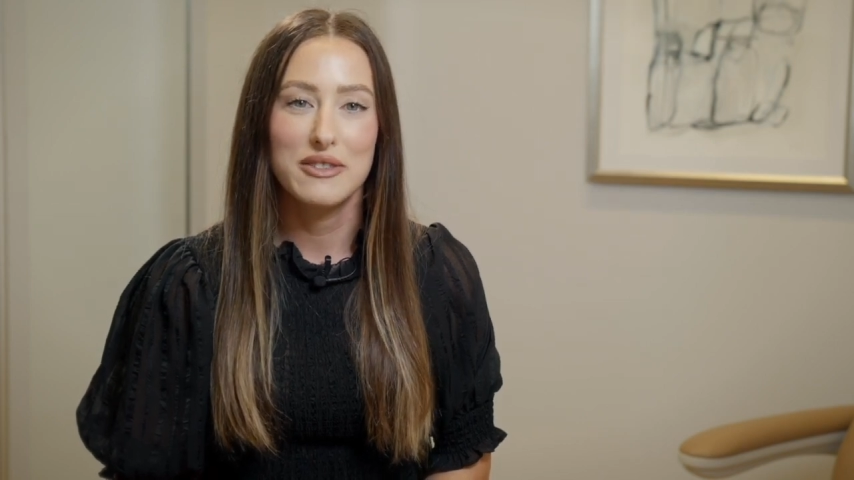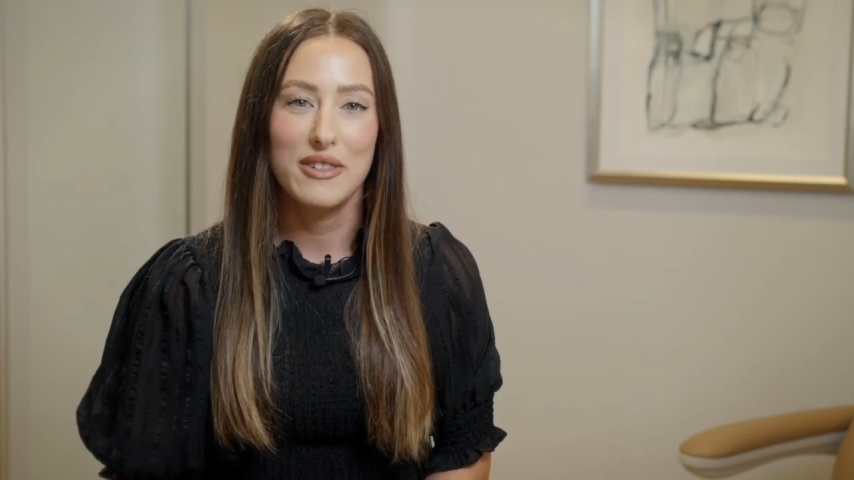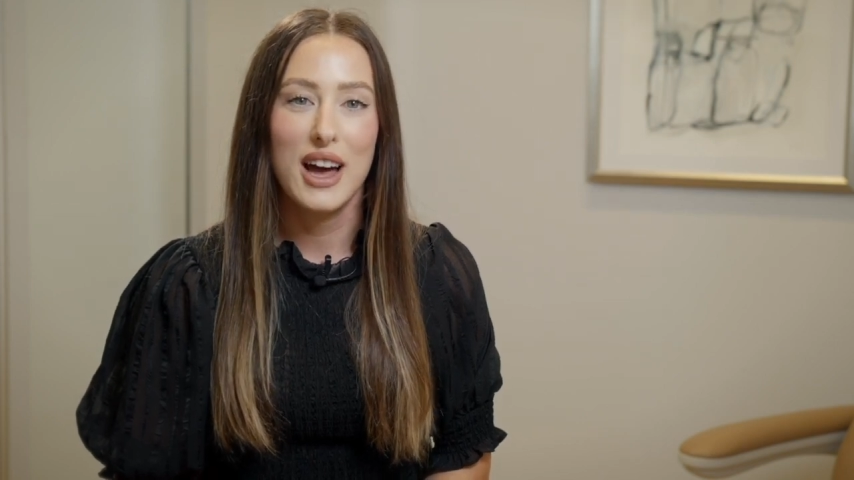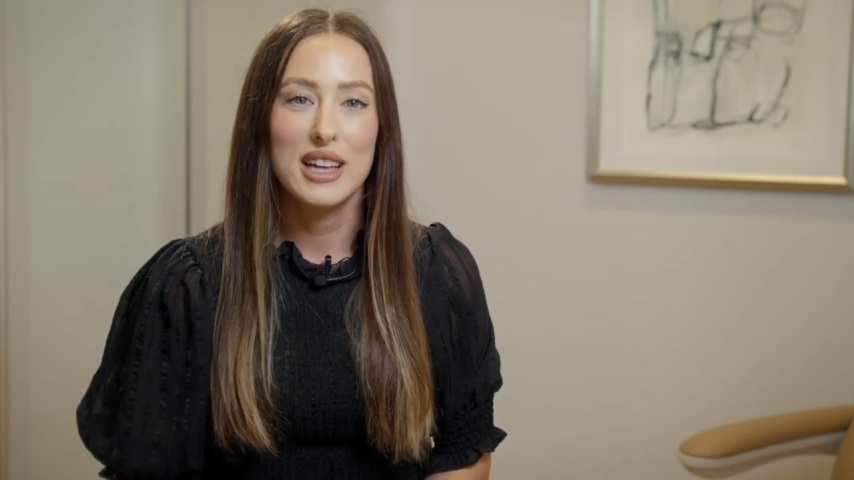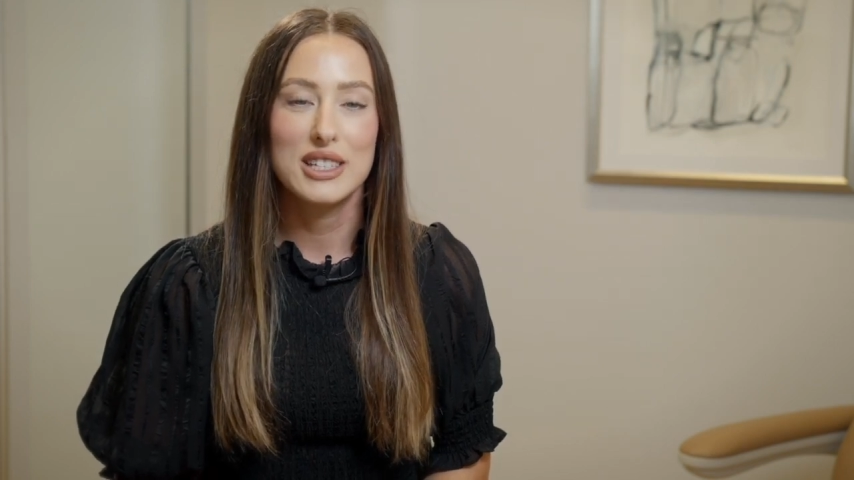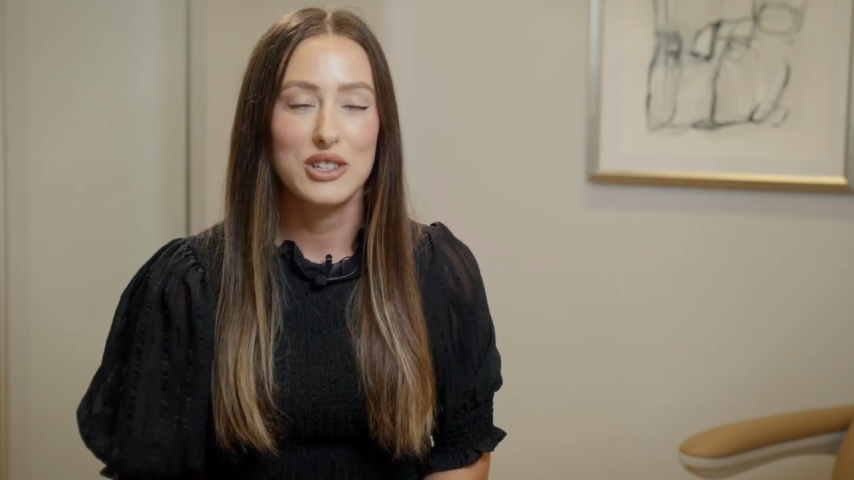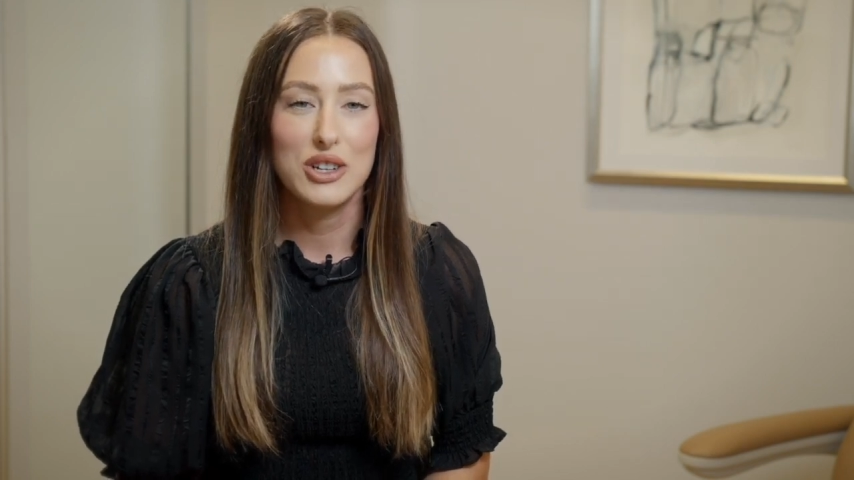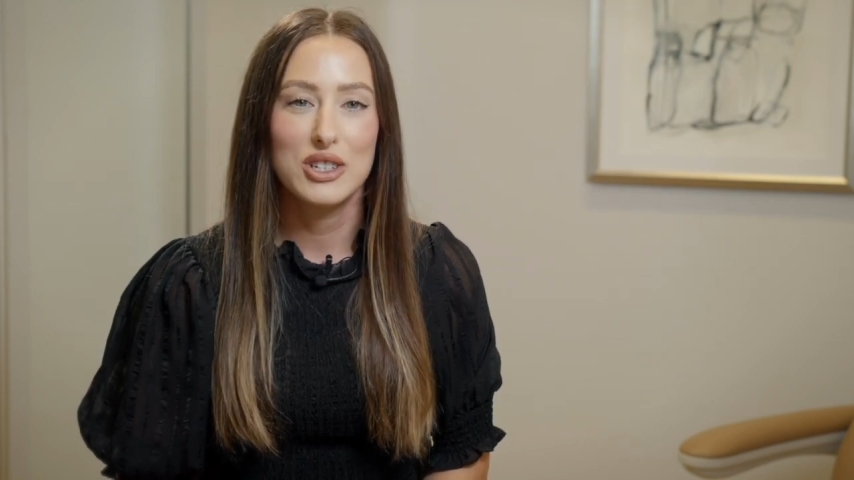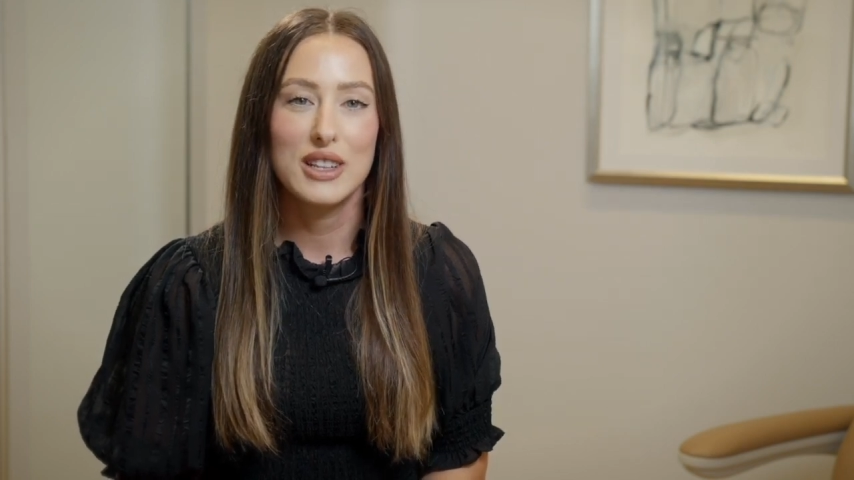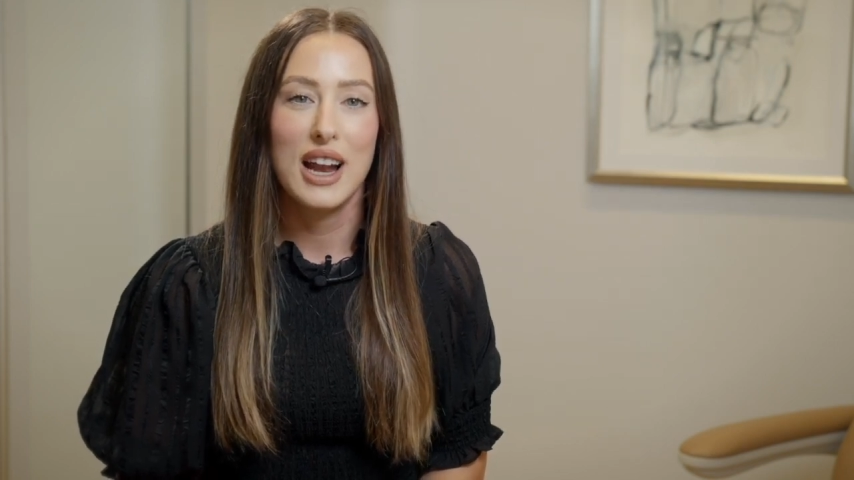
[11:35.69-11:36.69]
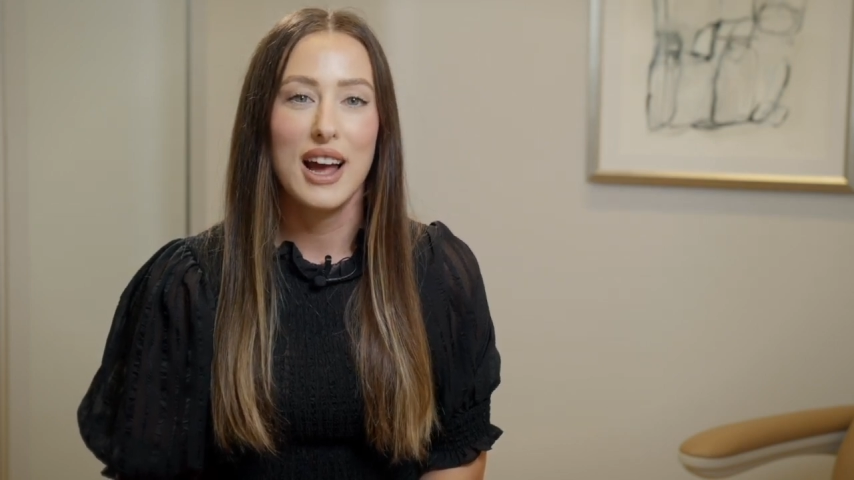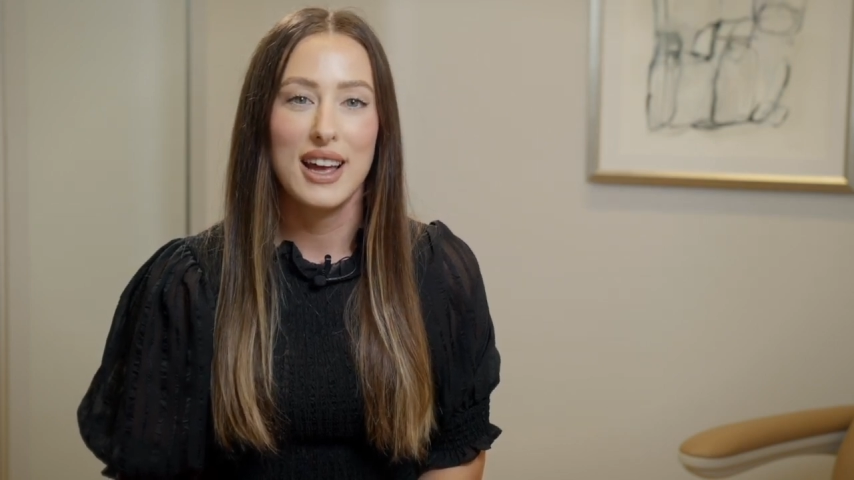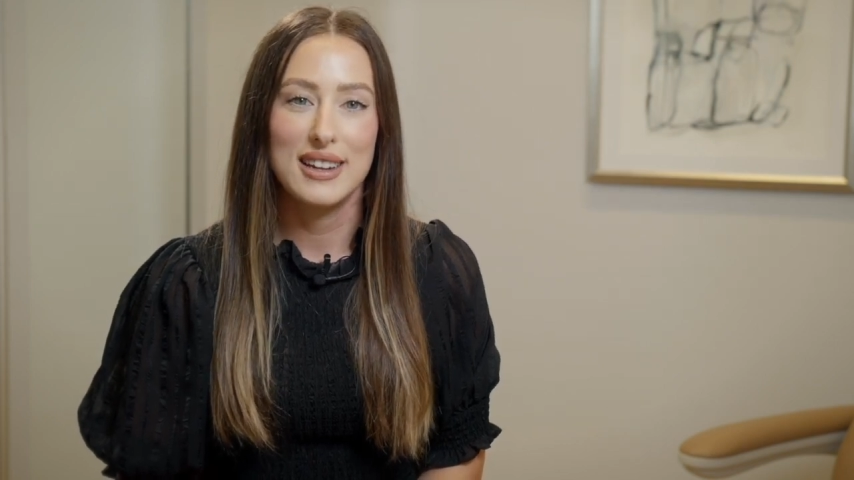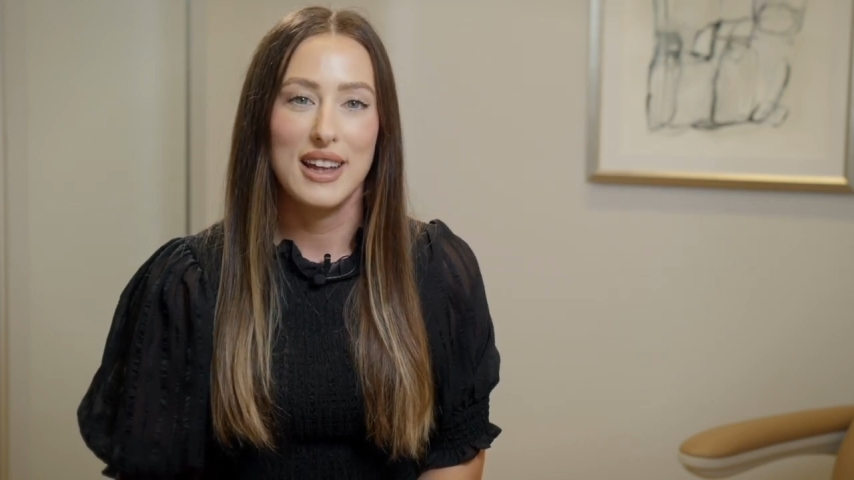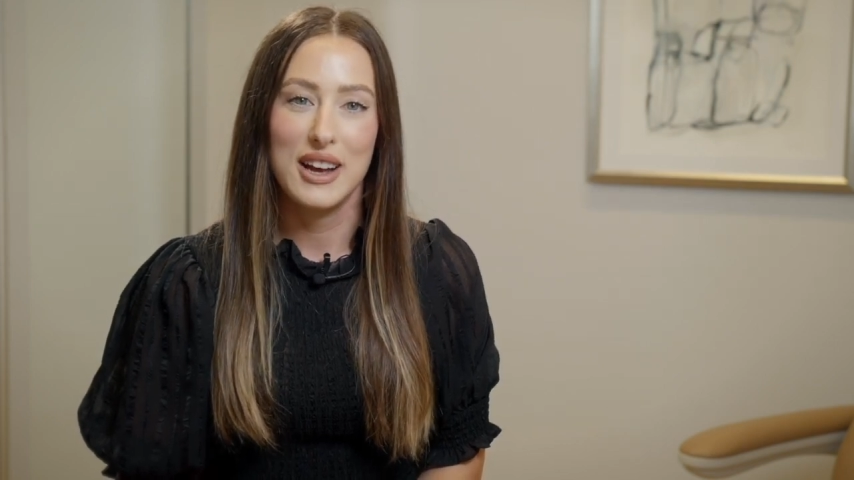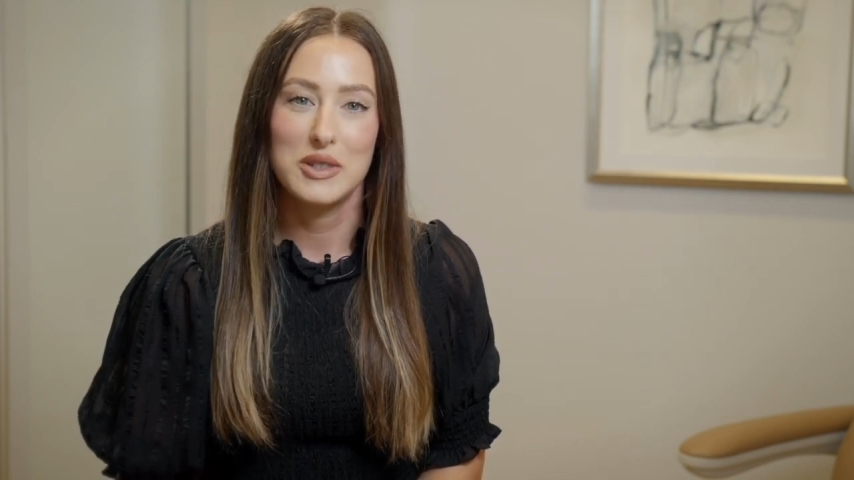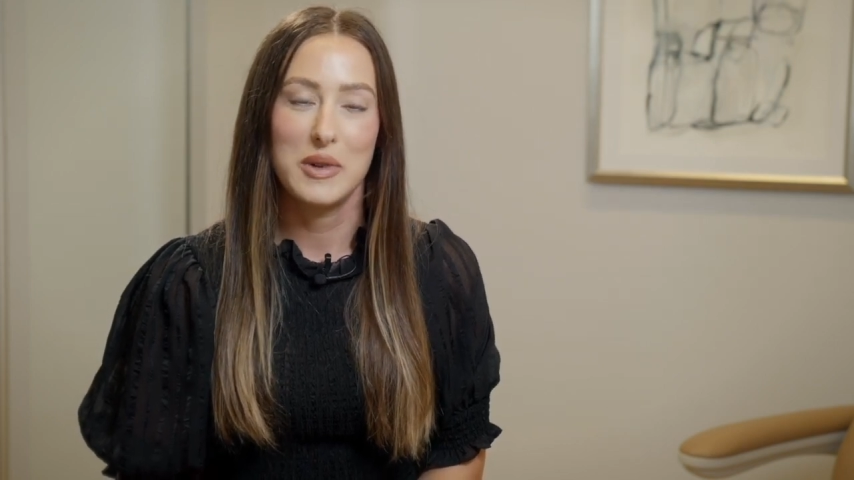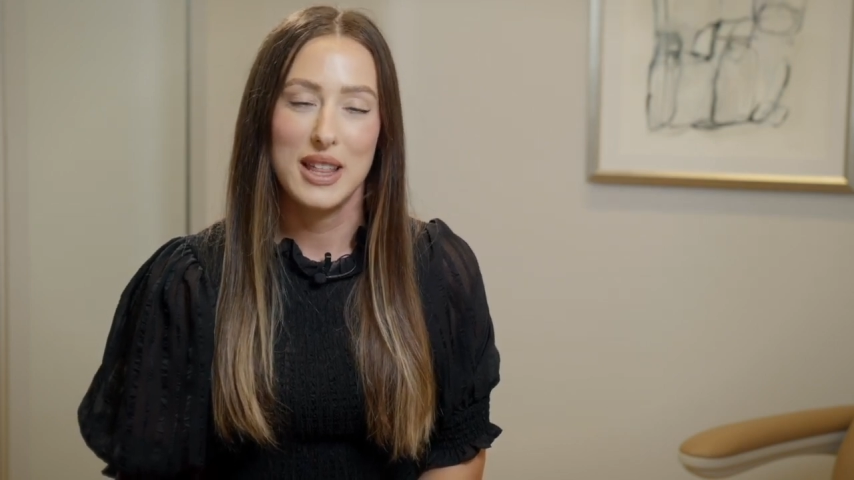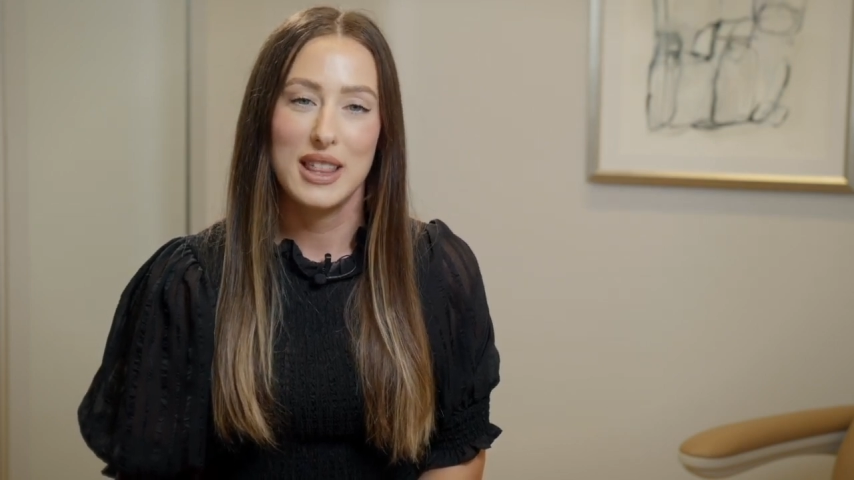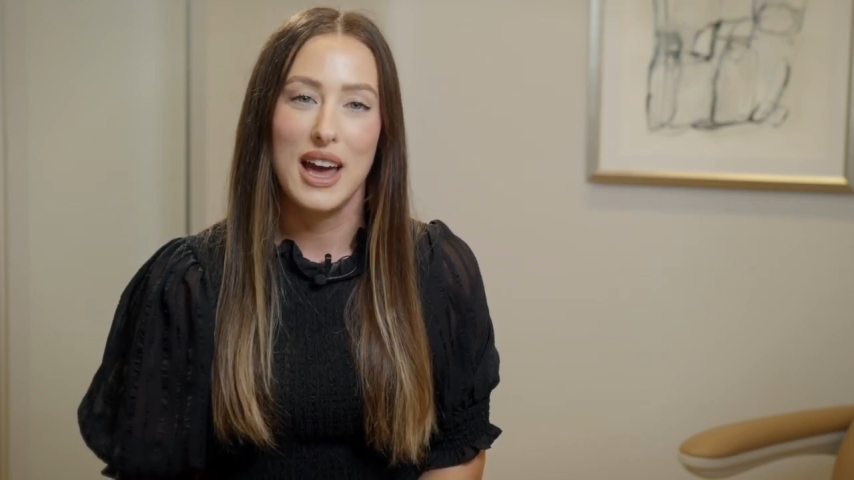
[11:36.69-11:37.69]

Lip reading: find a surgeon that I connect with